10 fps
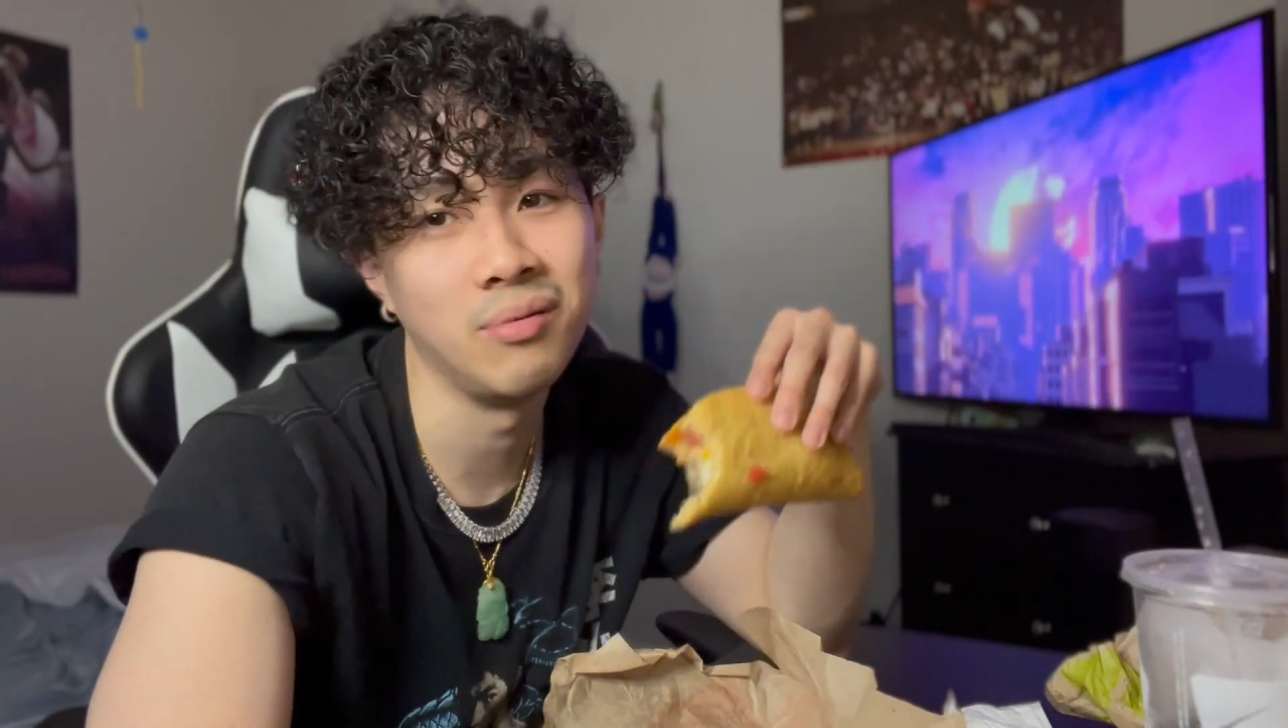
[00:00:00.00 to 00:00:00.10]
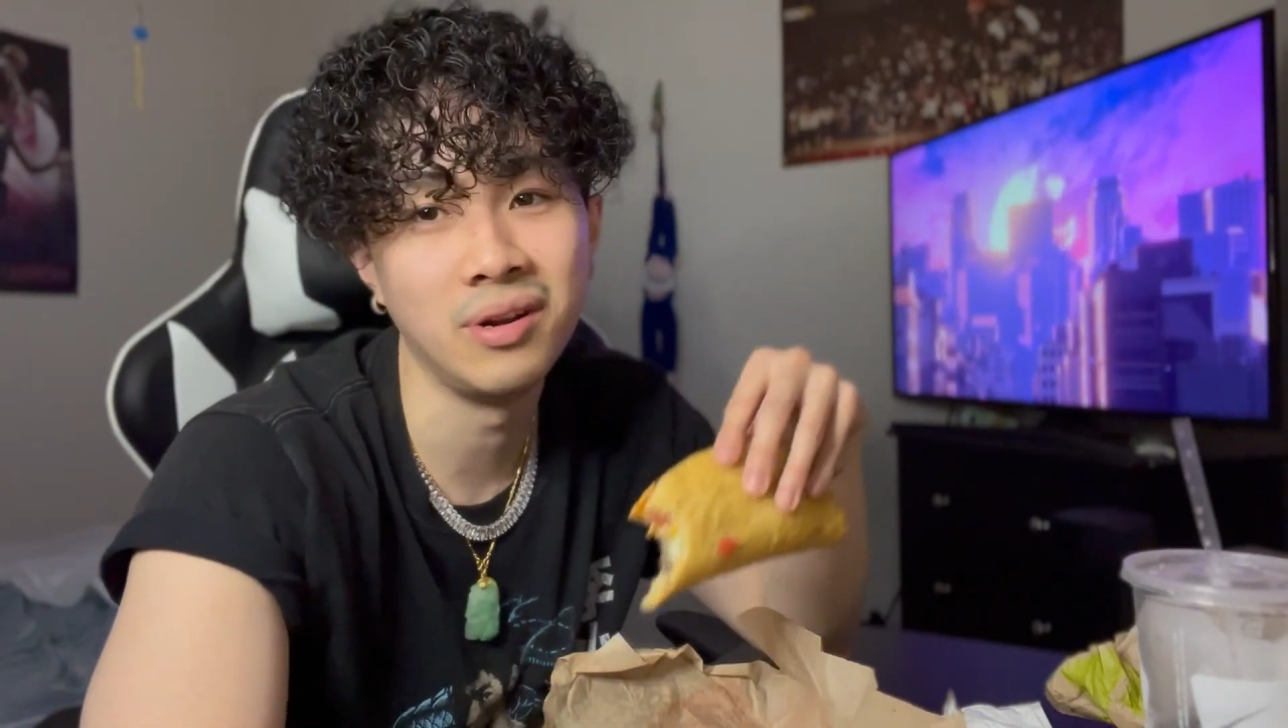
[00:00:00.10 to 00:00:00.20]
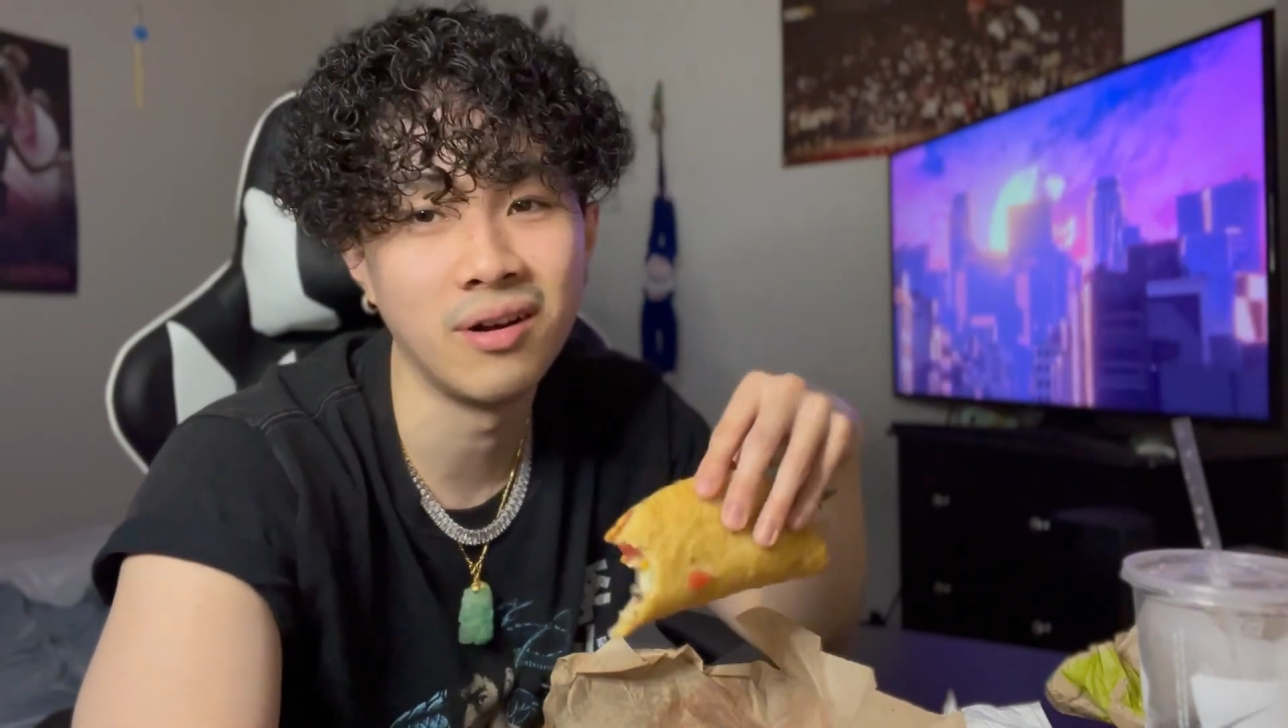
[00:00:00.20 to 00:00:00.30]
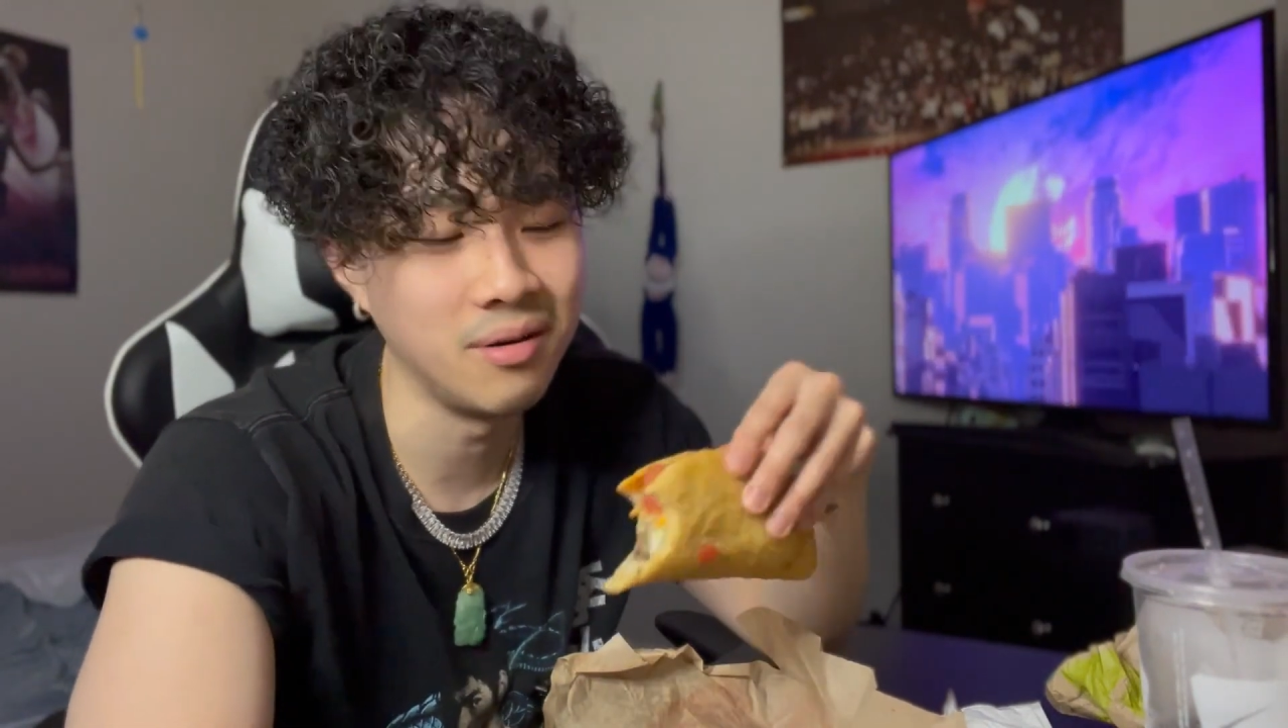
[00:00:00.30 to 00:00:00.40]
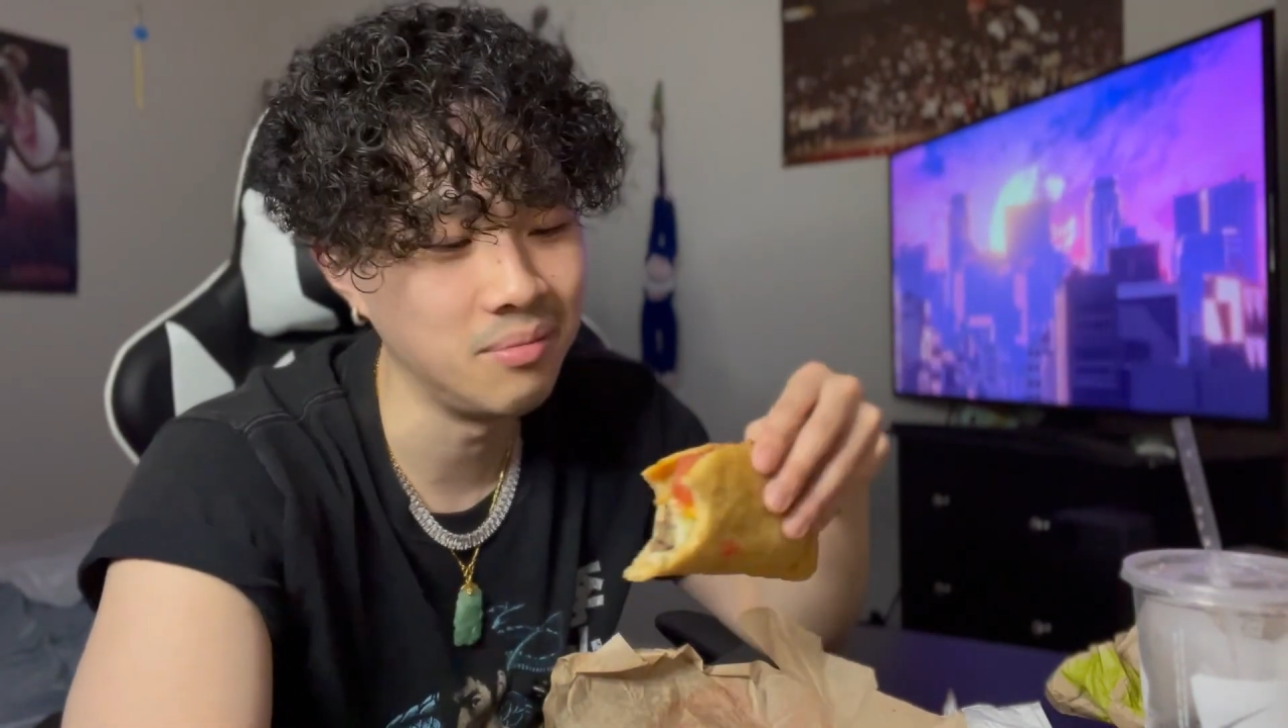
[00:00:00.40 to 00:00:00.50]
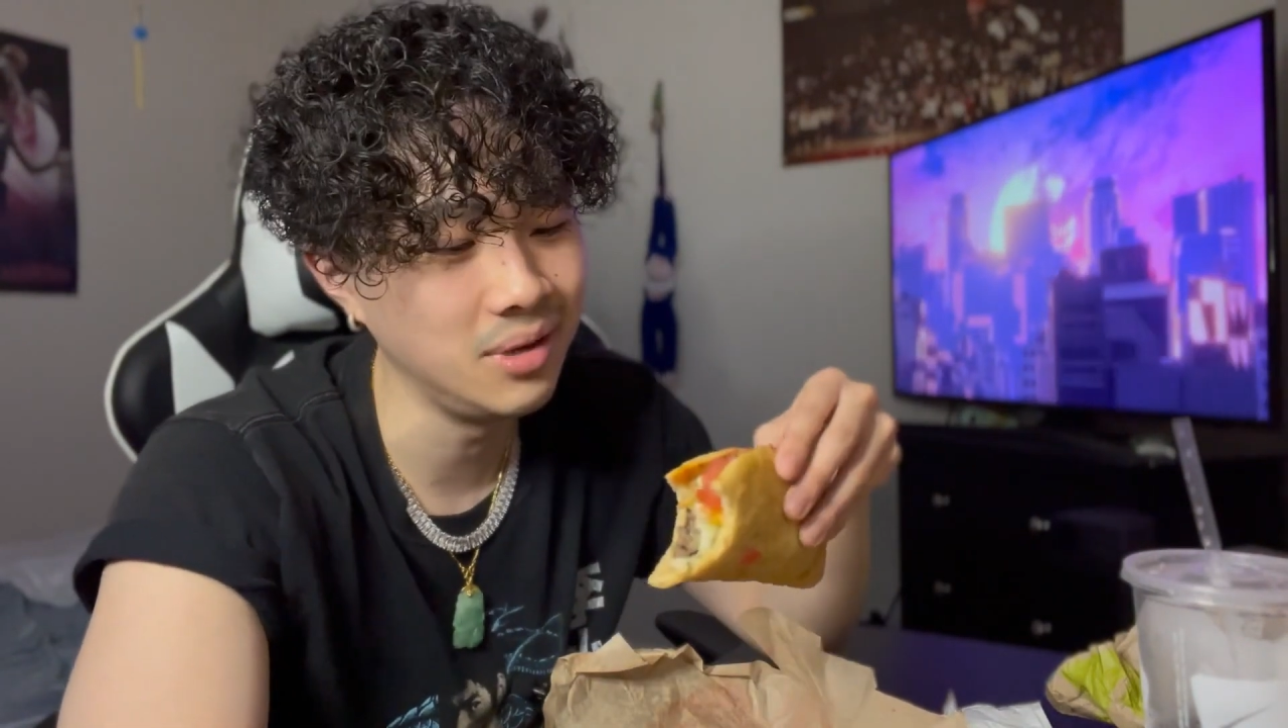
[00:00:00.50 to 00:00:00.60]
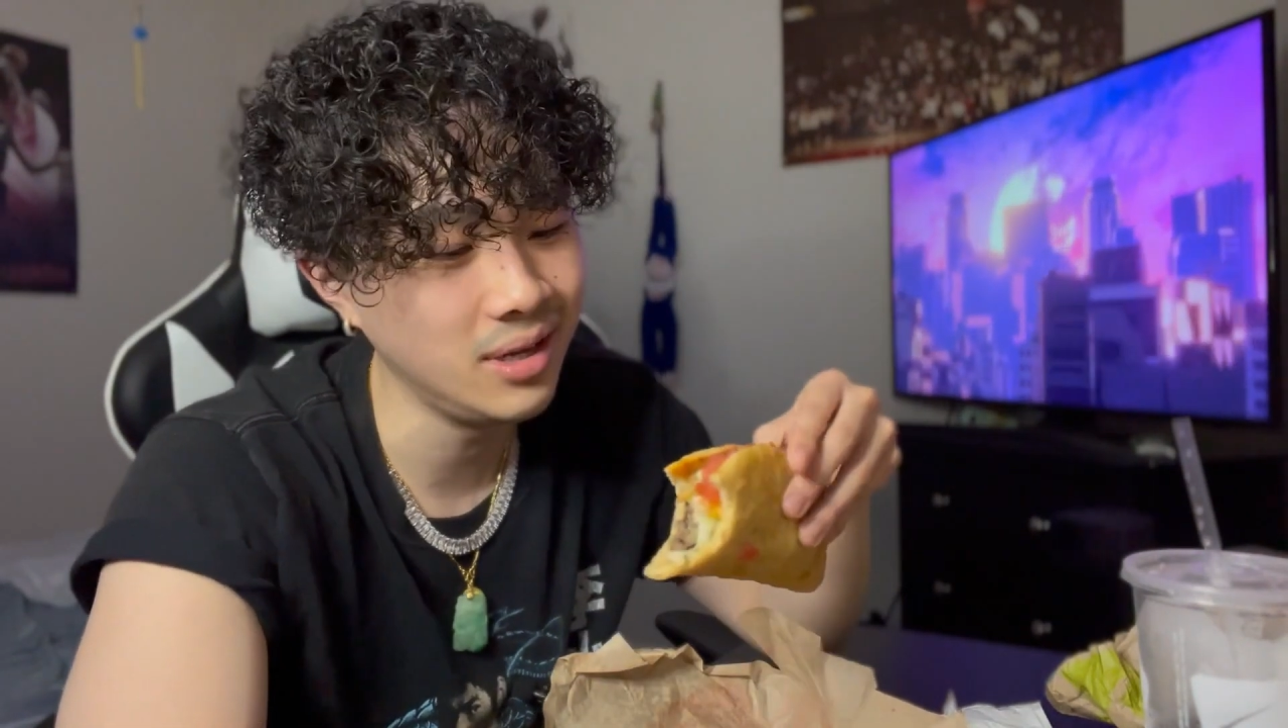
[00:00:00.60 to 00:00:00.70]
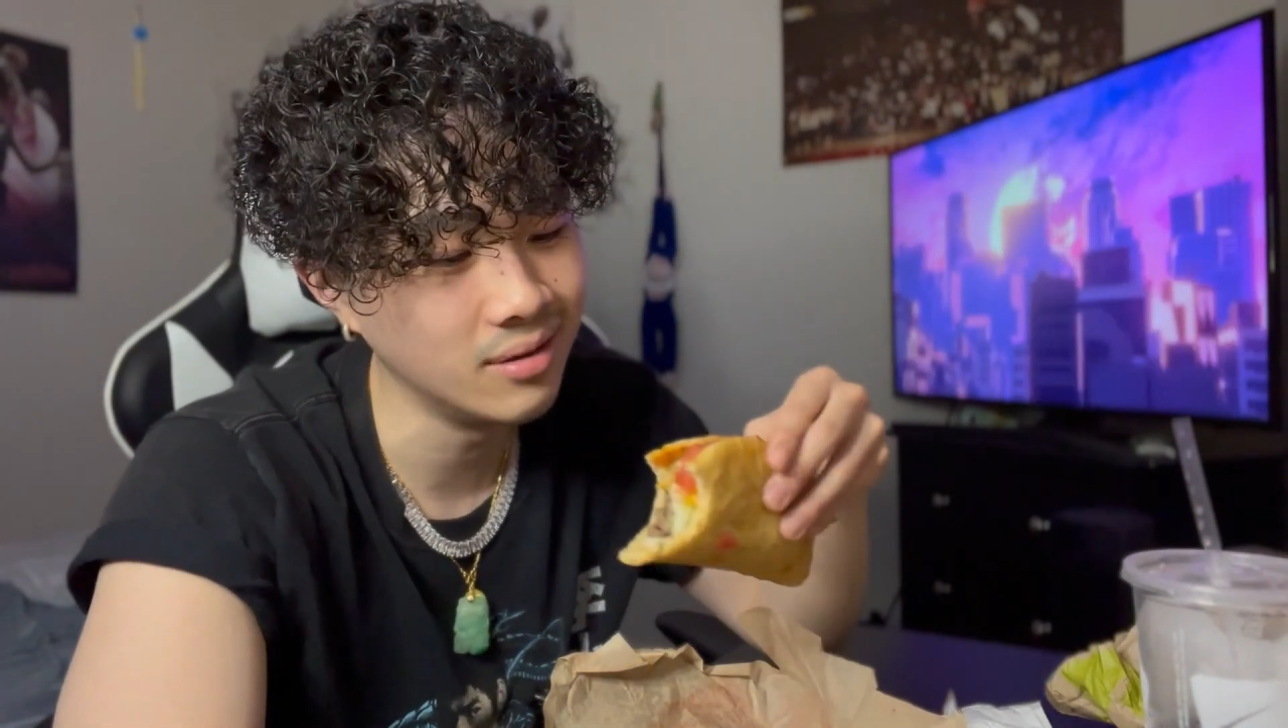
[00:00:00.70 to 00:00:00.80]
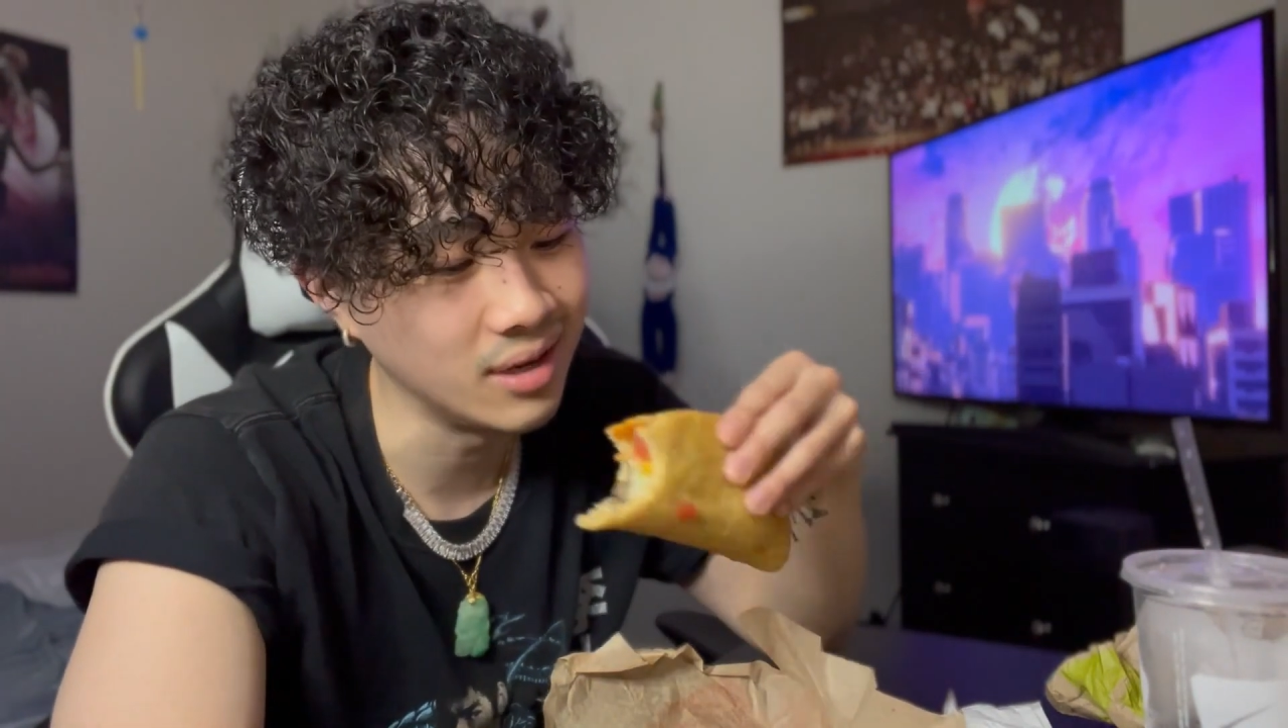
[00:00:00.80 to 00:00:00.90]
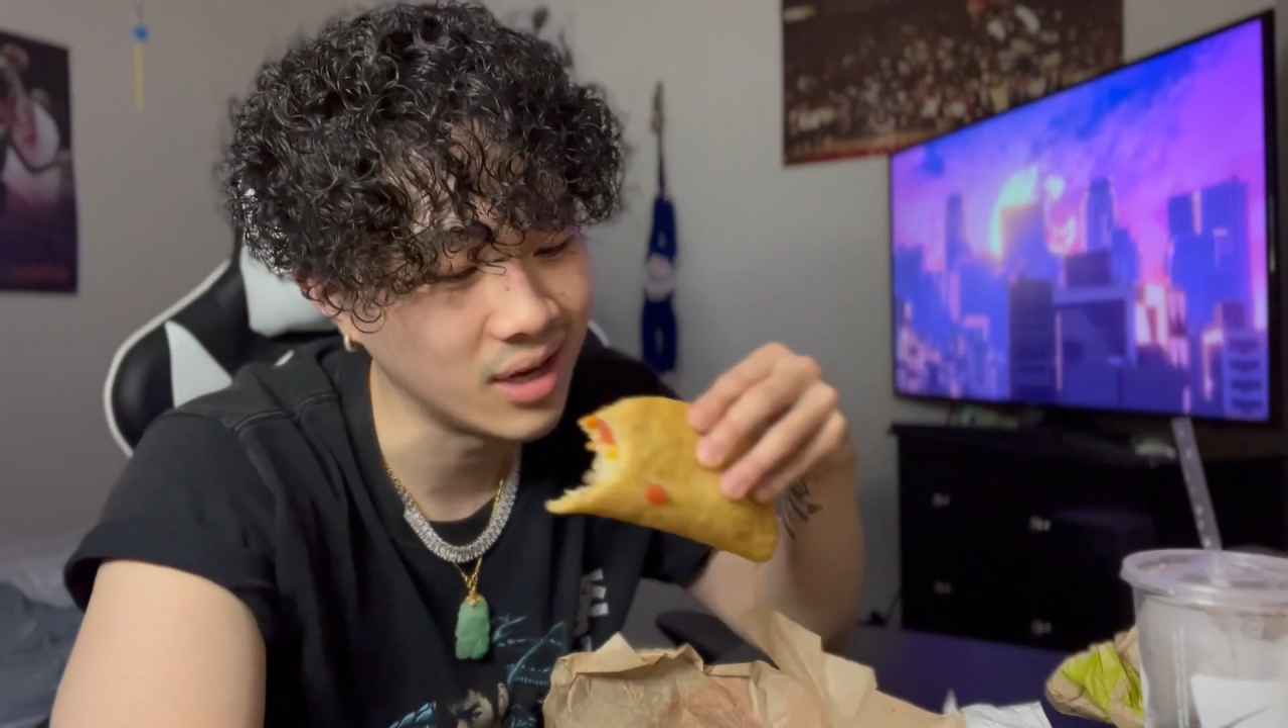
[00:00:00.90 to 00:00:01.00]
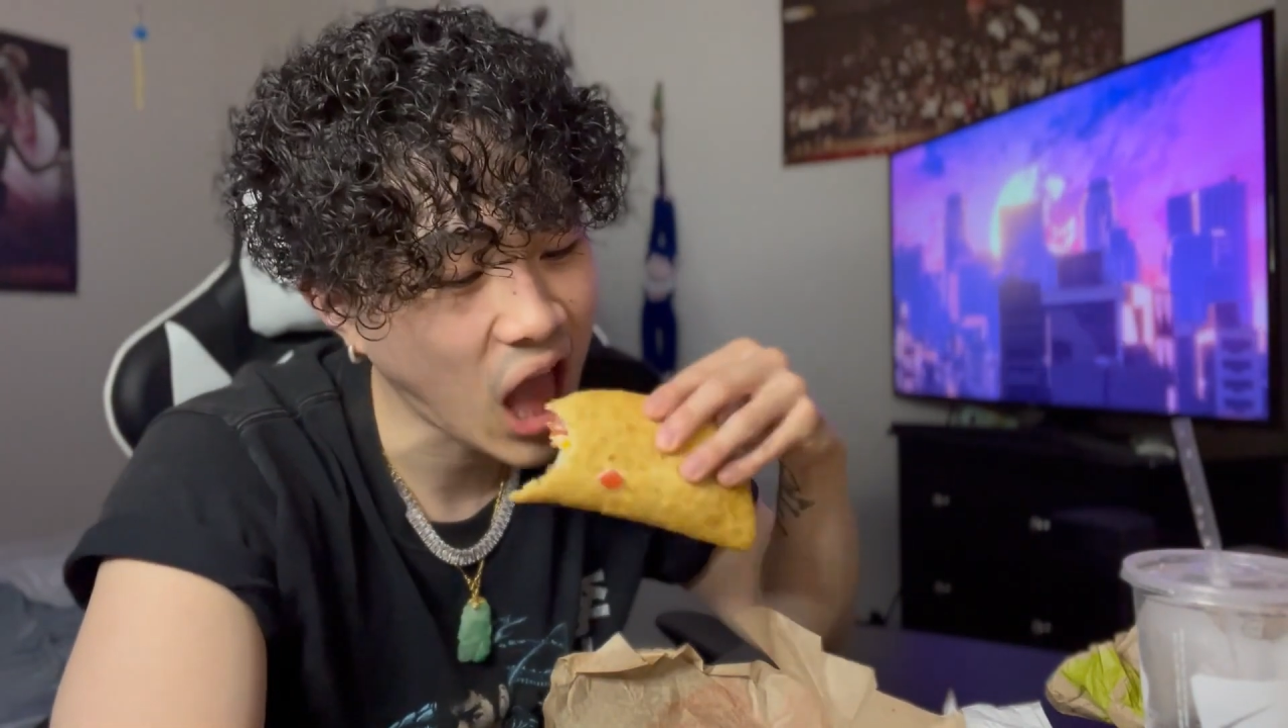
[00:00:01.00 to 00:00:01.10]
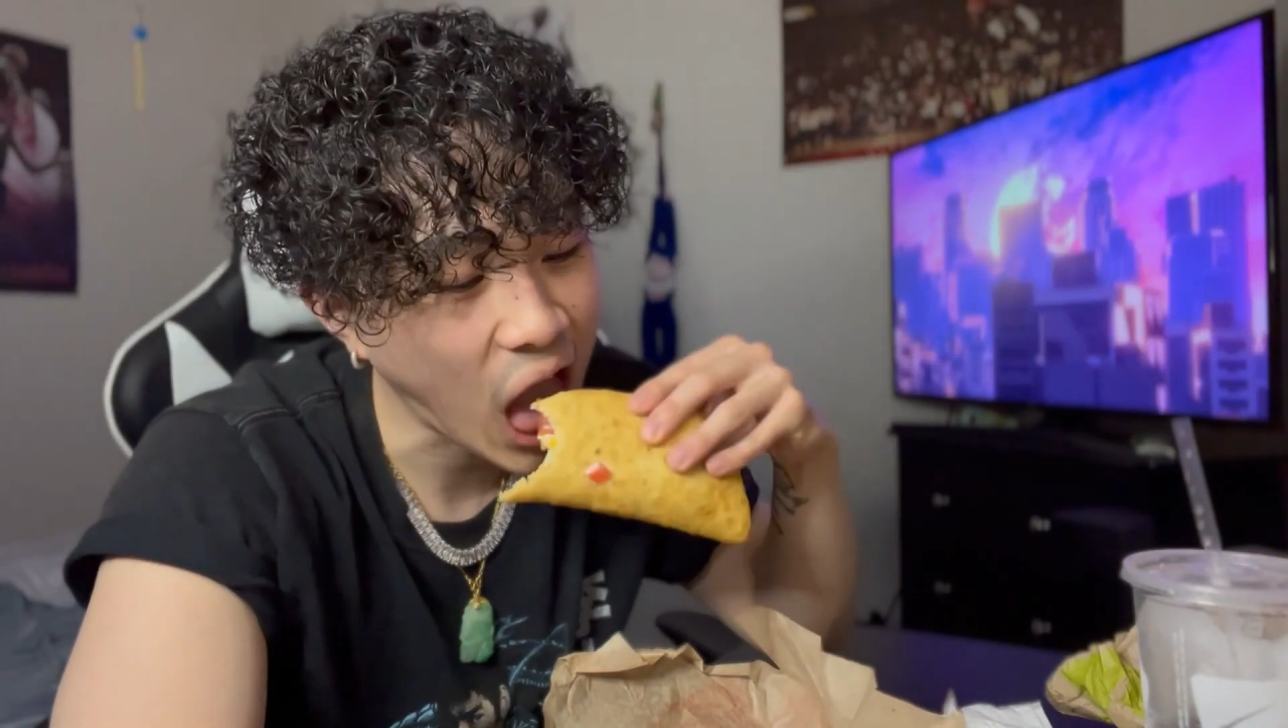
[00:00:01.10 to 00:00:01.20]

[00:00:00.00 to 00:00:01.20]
you know what I mean? Like,